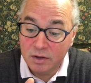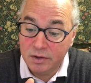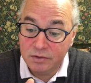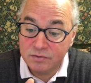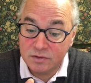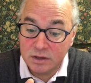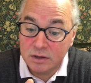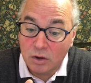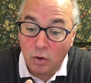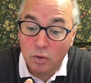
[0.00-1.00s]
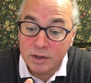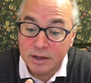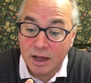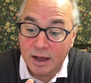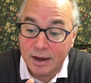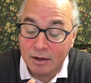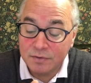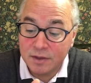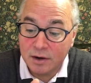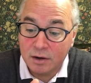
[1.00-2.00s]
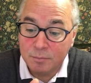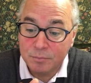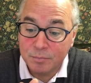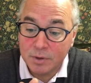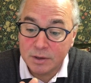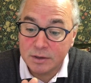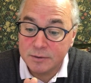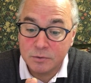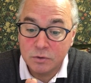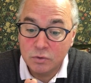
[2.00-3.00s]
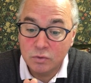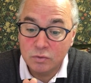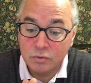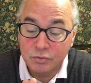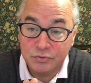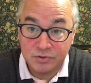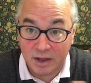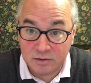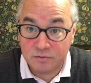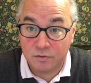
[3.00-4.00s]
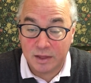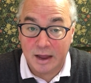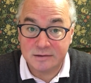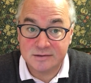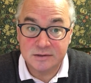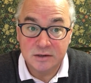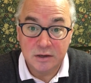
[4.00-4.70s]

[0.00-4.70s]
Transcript: is the only guy out there who stands for that.